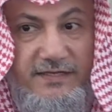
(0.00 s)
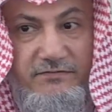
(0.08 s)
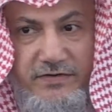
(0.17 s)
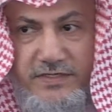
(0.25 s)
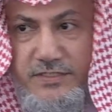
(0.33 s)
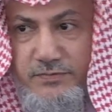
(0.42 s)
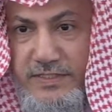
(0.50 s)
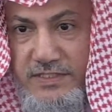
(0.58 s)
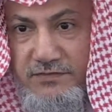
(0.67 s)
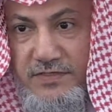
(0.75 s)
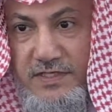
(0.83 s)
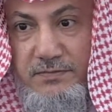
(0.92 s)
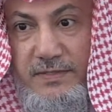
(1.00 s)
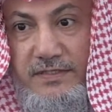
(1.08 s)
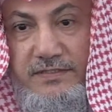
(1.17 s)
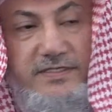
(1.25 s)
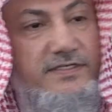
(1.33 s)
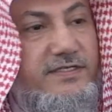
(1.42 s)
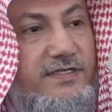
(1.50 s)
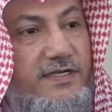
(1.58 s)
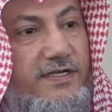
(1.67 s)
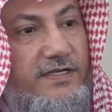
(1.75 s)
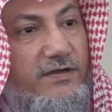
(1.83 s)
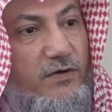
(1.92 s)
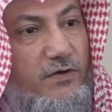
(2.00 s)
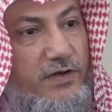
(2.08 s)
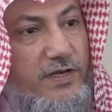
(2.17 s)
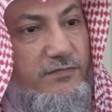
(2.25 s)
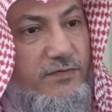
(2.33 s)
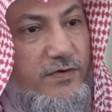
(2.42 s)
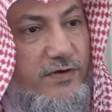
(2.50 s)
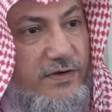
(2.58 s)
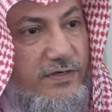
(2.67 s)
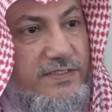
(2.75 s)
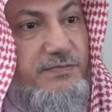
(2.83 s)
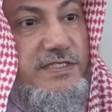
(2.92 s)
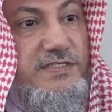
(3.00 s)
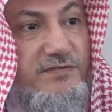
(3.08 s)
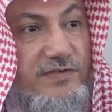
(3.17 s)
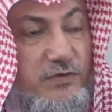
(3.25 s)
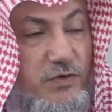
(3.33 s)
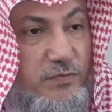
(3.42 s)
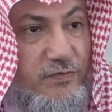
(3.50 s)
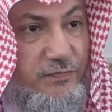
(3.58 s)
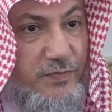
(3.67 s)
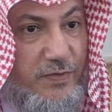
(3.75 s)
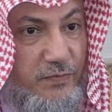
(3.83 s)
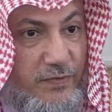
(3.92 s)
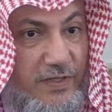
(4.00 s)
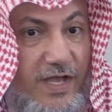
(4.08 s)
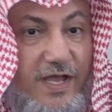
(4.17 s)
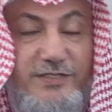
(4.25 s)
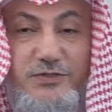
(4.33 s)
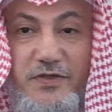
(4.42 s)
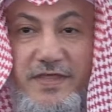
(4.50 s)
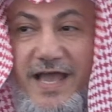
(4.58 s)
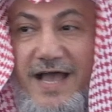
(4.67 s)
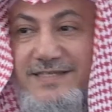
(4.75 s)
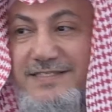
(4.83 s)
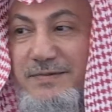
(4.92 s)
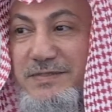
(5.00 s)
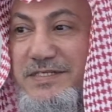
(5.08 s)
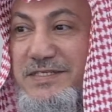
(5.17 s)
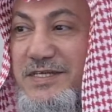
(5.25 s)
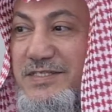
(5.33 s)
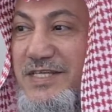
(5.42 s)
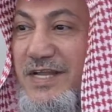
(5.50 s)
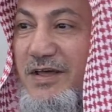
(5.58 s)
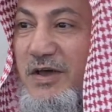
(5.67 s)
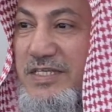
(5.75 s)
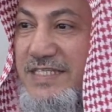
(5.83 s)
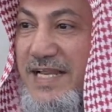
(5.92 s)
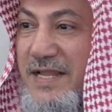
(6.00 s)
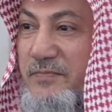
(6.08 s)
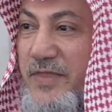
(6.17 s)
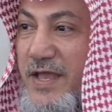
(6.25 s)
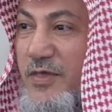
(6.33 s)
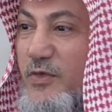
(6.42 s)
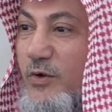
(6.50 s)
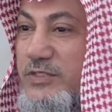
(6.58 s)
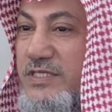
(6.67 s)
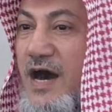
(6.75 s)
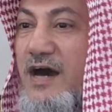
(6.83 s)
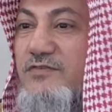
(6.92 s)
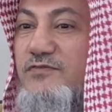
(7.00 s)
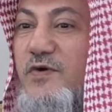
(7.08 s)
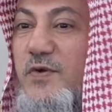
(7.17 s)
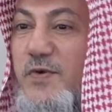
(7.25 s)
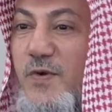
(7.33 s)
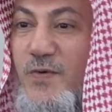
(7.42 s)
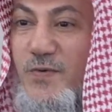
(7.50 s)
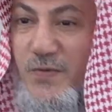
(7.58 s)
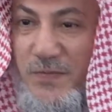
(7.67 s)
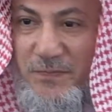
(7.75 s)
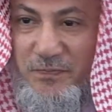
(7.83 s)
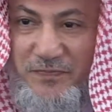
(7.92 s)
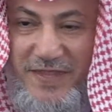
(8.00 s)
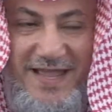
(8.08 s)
Very specific building, only for a specific group of people. So they asked the Messenger sallallahu alaihi wasallam, those are for whom?